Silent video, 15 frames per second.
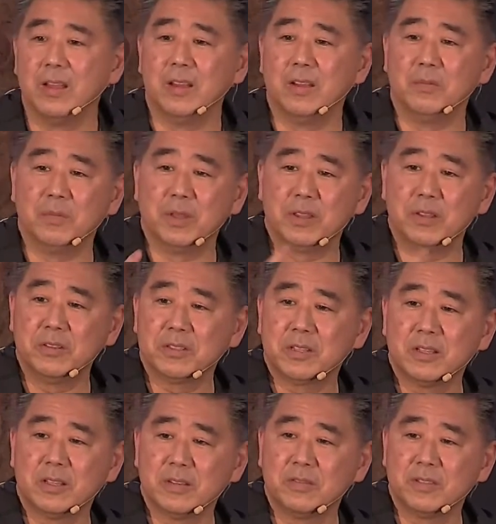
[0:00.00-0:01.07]
Methuselah
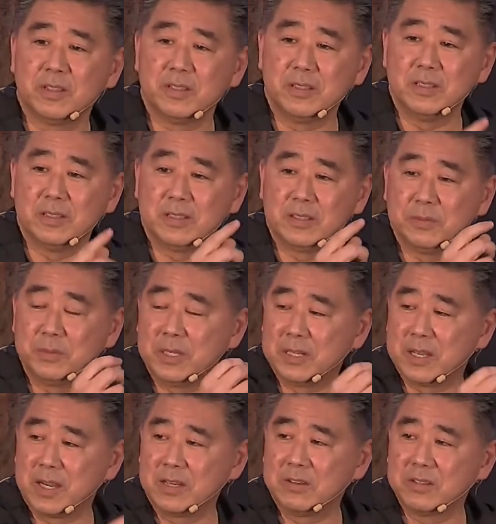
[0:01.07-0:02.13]
lived to be
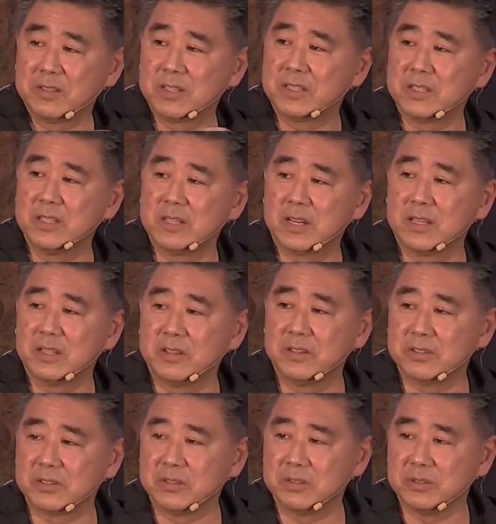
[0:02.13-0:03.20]
969
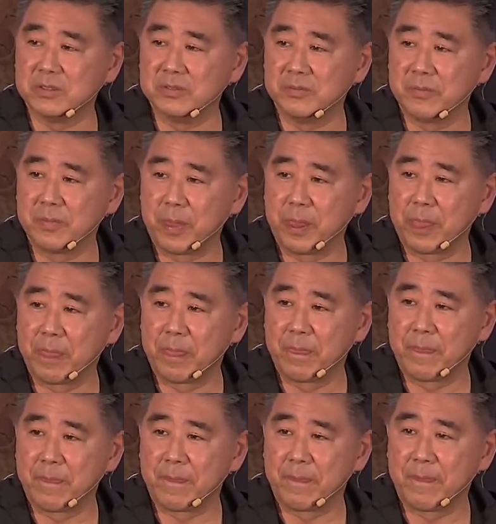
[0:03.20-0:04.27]
years old.
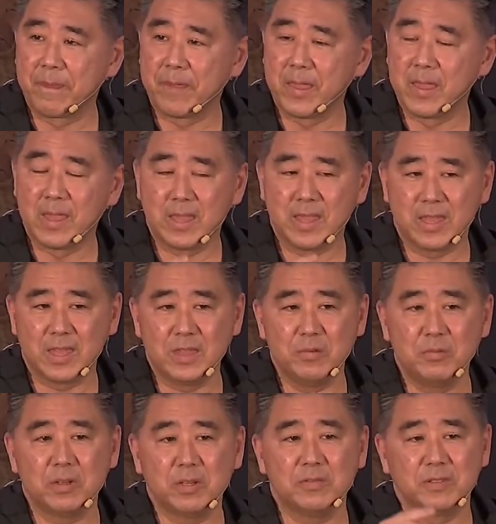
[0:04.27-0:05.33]
He
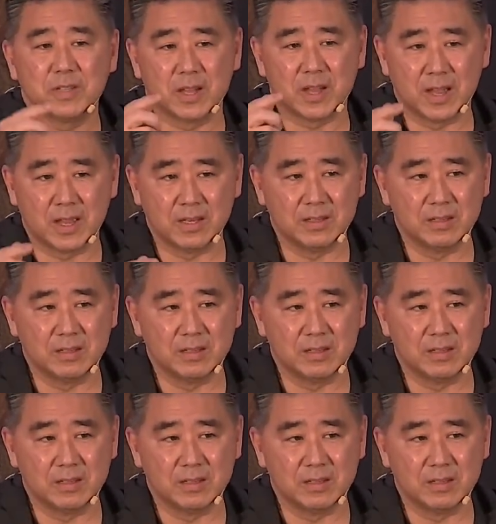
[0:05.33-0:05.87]
would have died